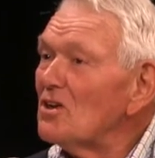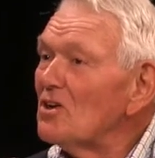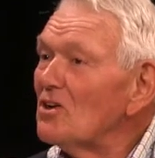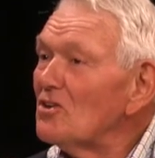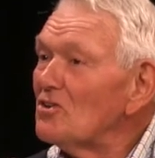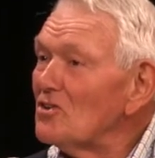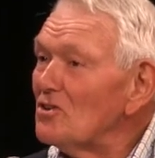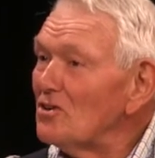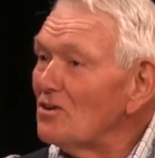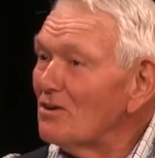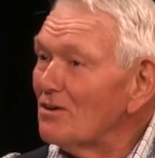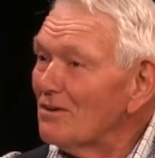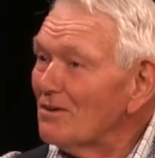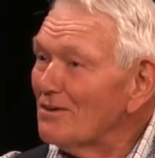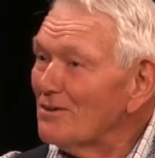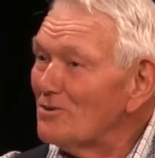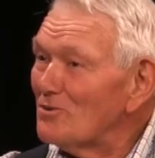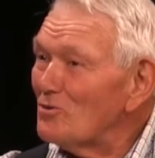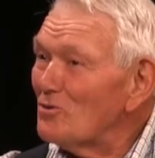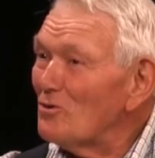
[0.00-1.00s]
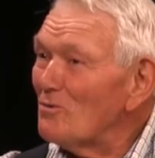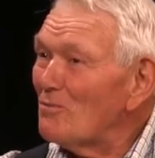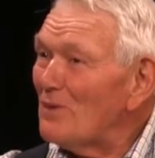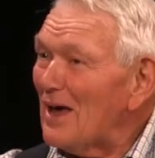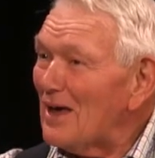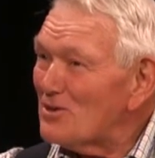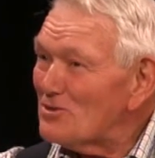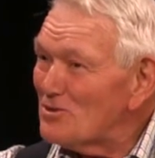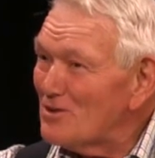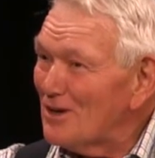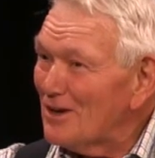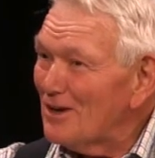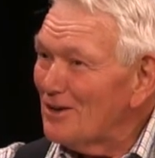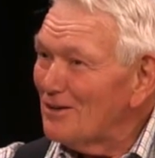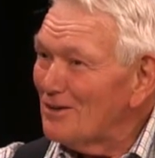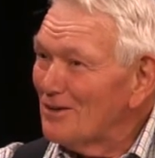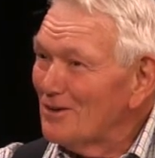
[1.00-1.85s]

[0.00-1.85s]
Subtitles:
a year. Can you imagine that?